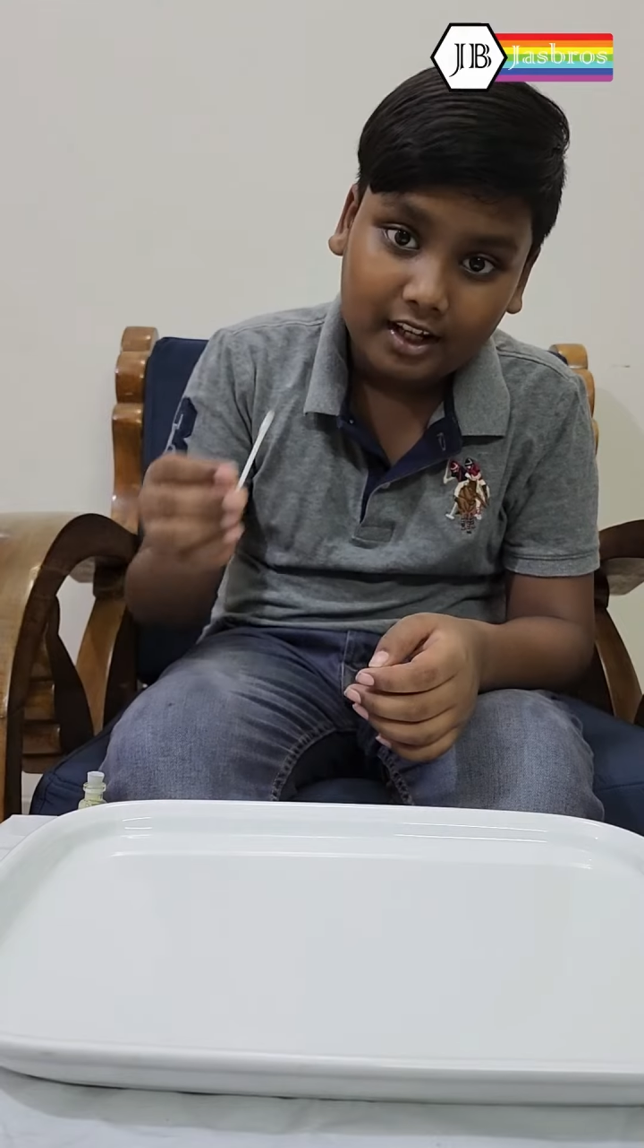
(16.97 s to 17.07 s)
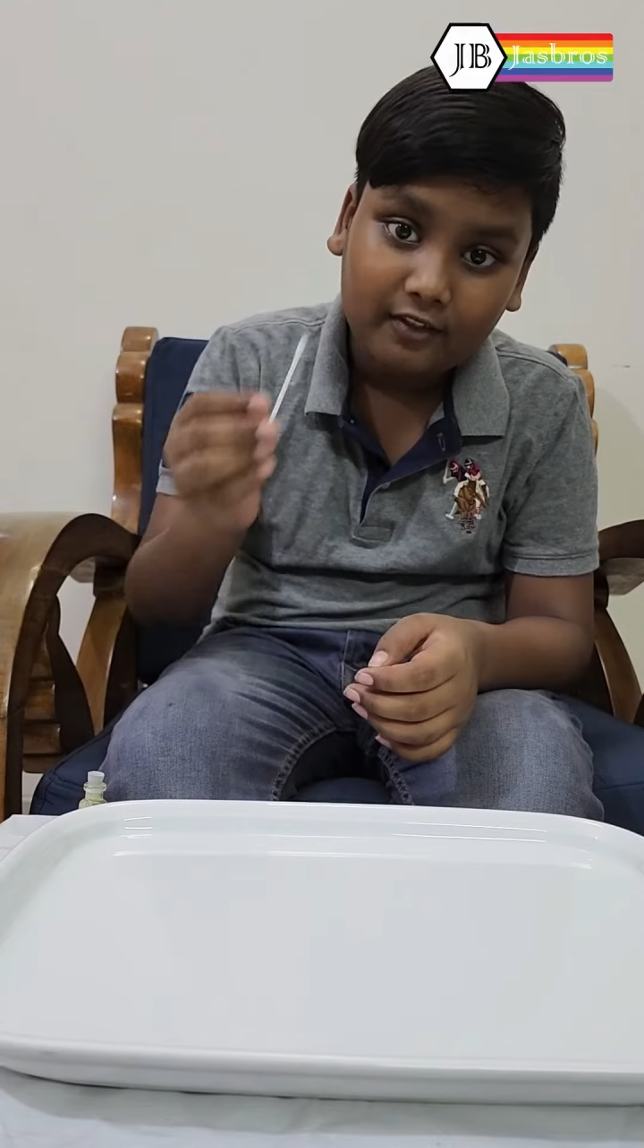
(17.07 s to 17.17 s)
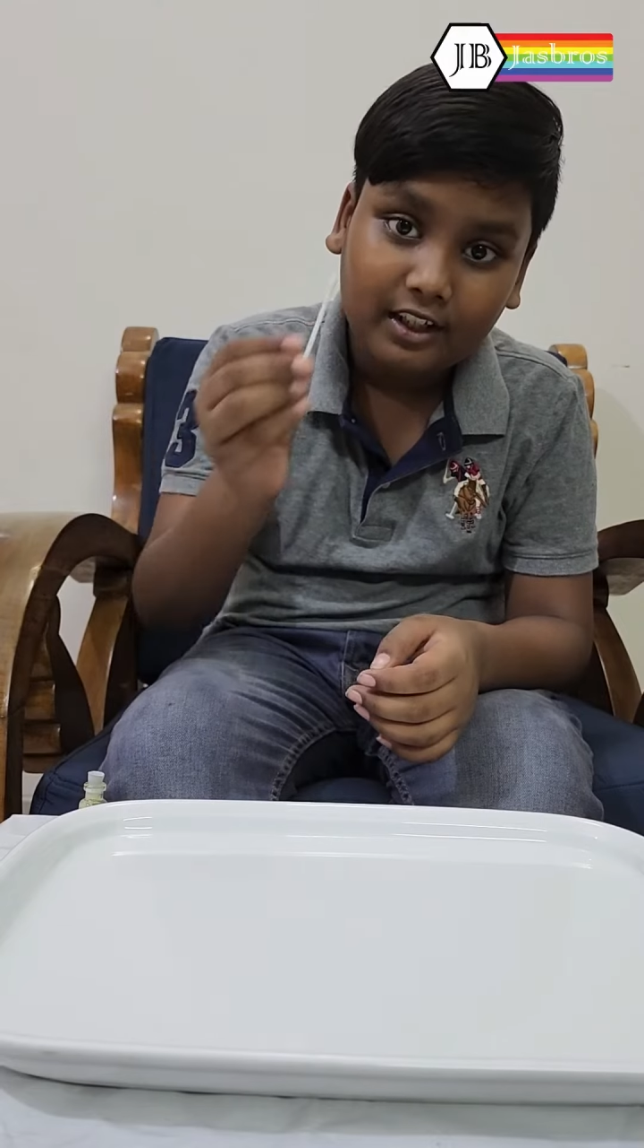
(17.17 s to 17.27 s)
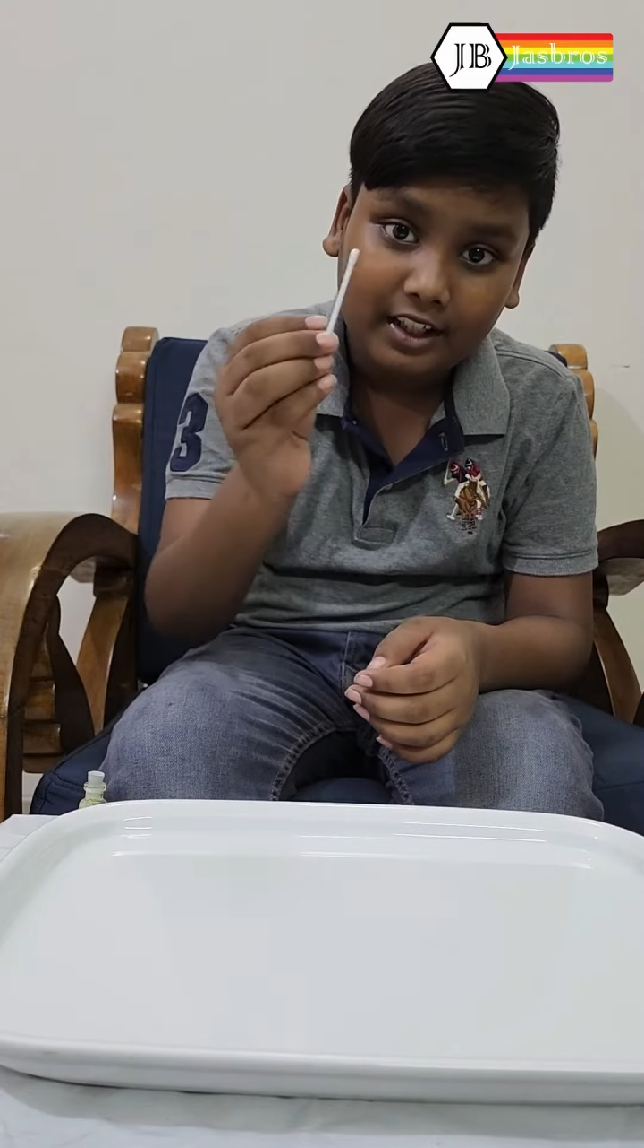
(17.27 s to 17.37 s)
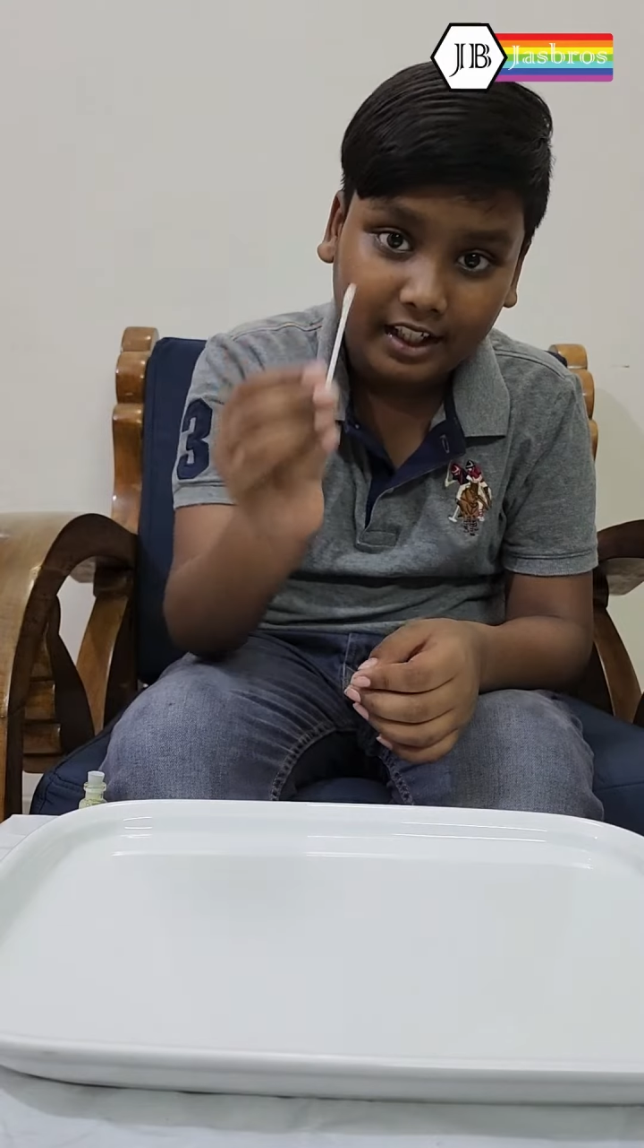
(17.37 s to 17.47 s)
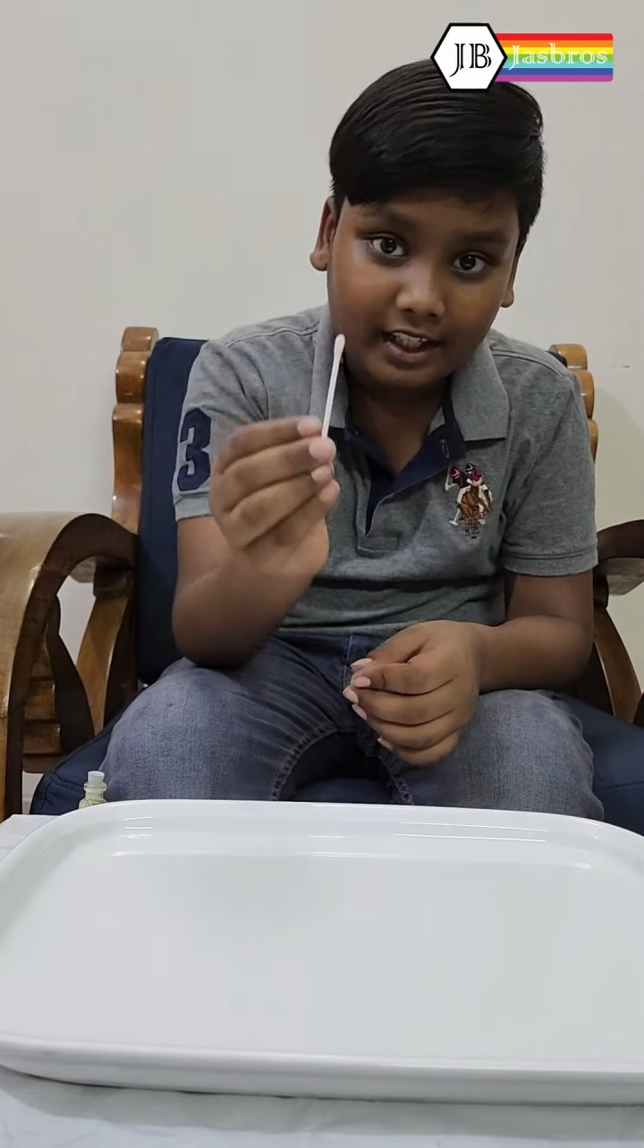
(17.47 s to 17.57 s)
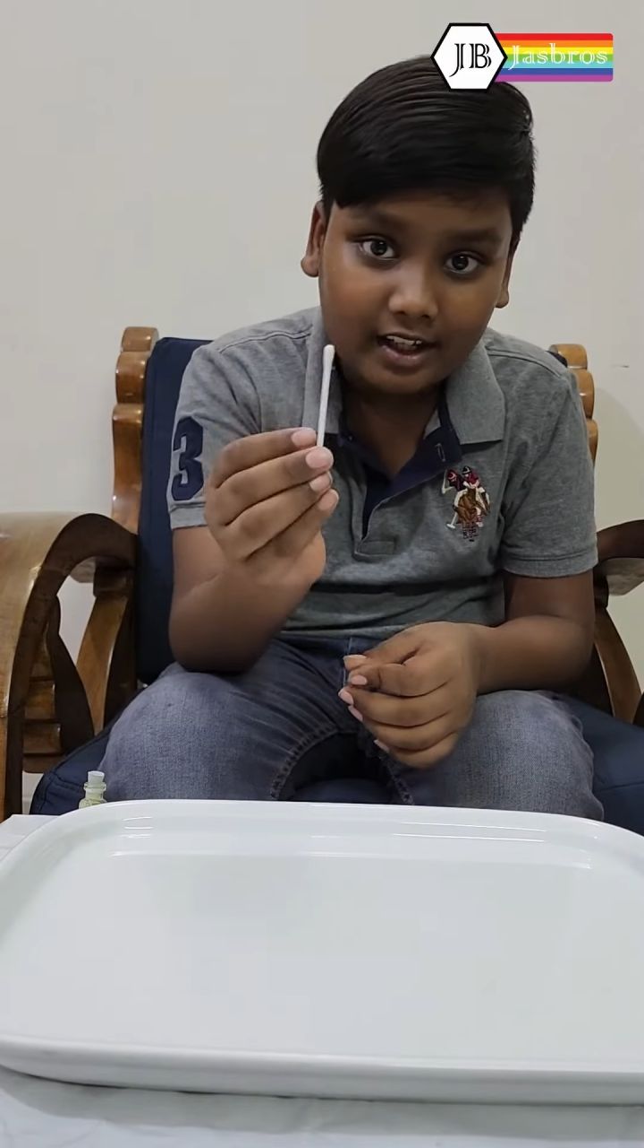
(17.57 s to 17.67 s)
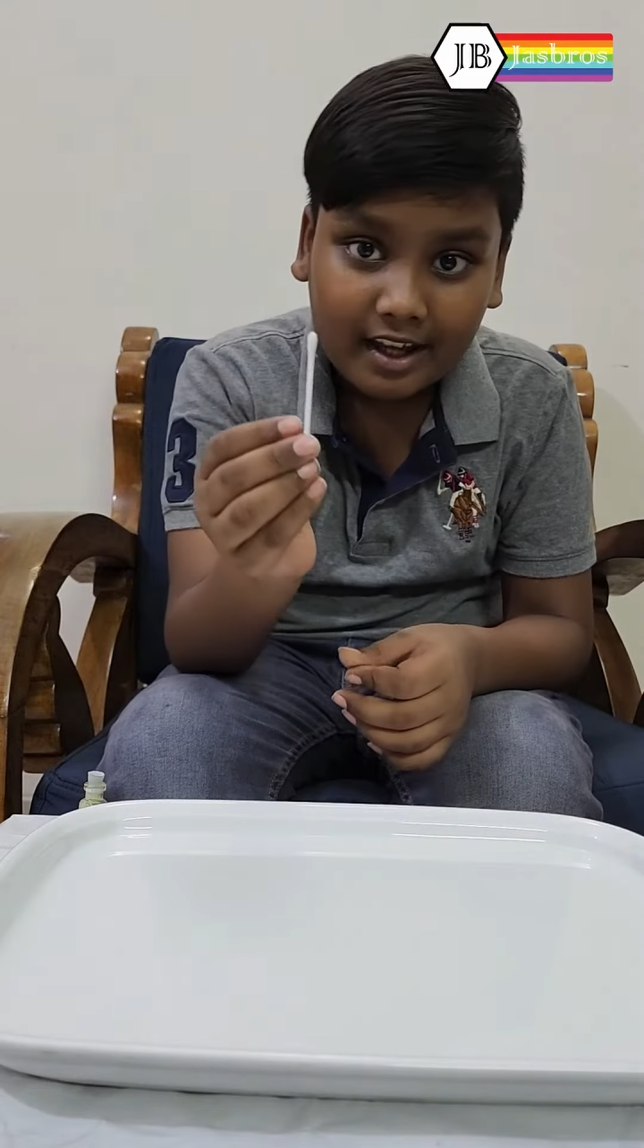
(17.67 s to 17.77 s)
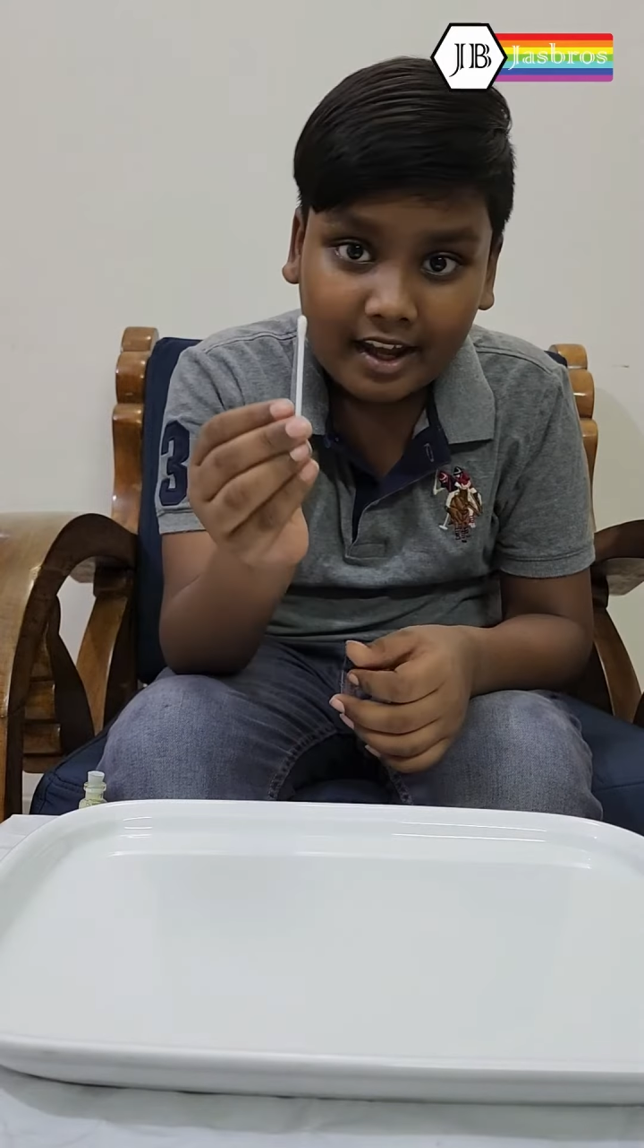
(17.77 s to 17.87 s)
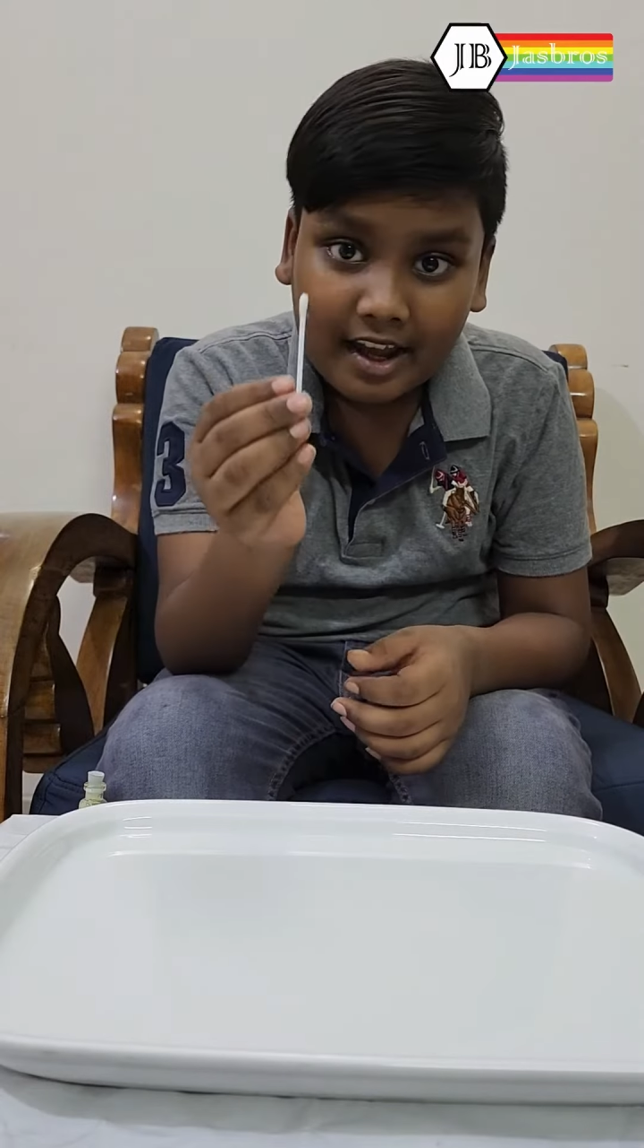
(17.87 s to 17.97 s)
we need
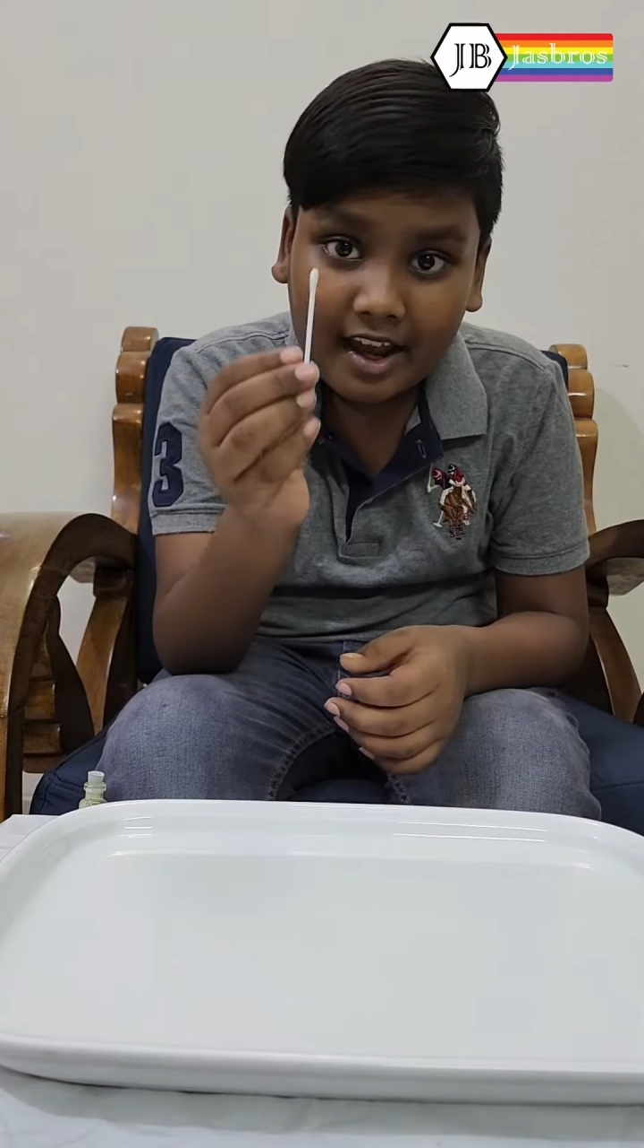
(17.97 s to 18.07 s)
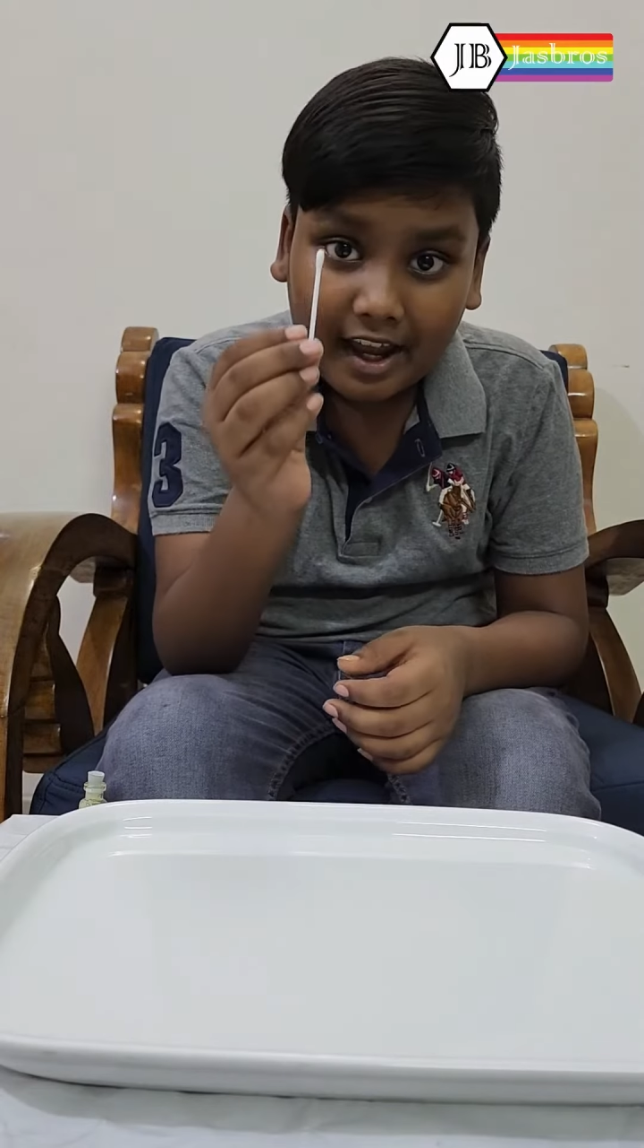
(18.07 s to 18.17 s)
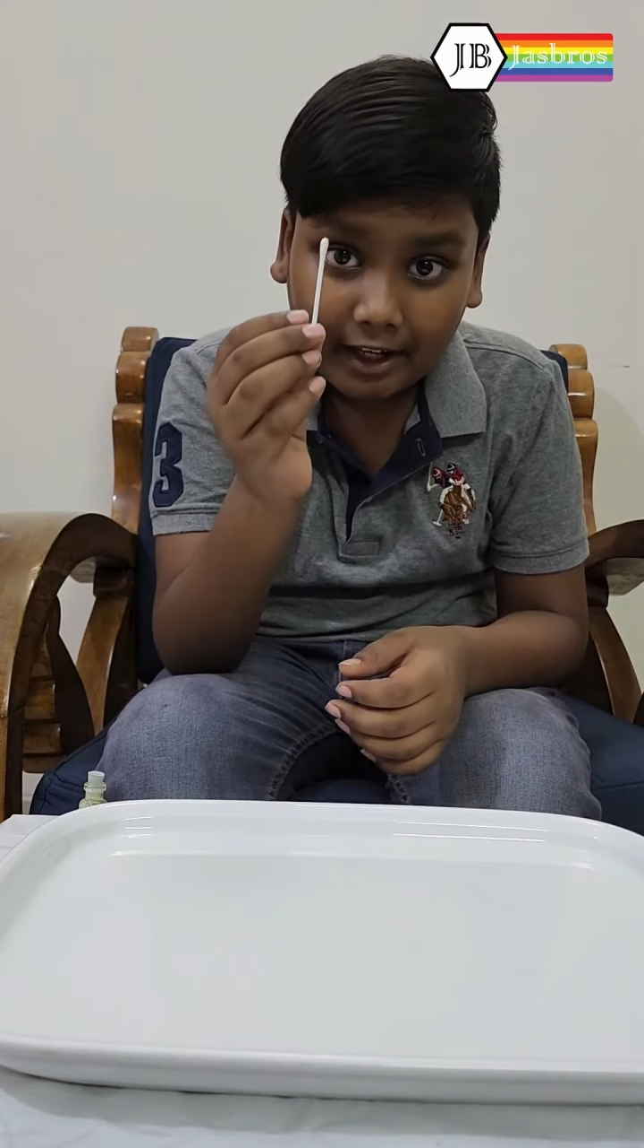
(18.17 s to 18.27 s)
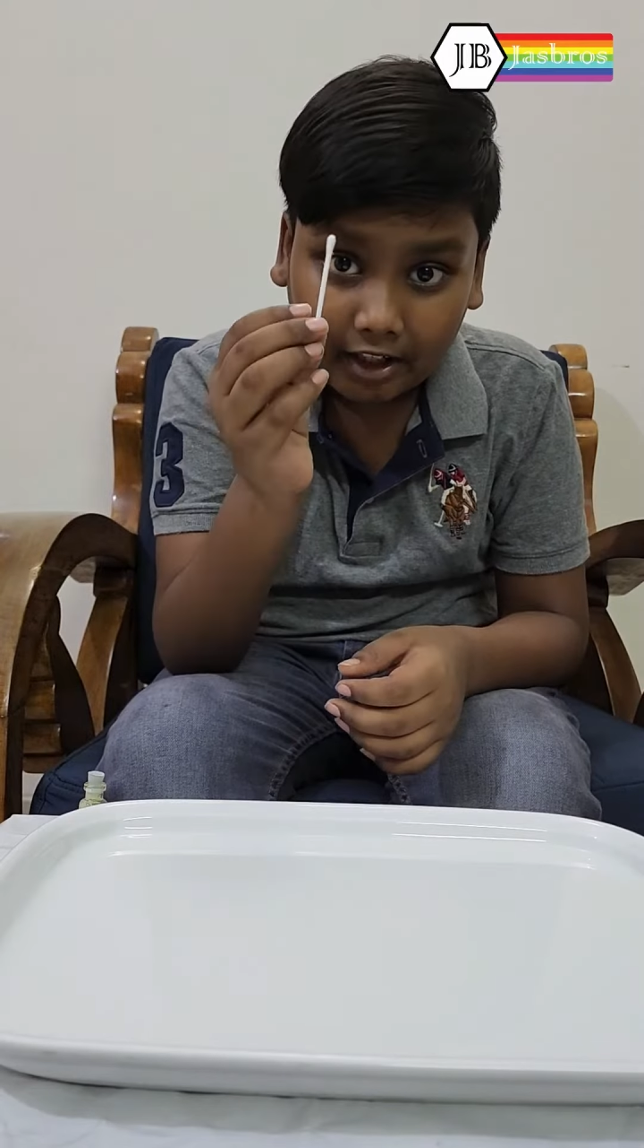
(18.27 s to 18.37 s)
a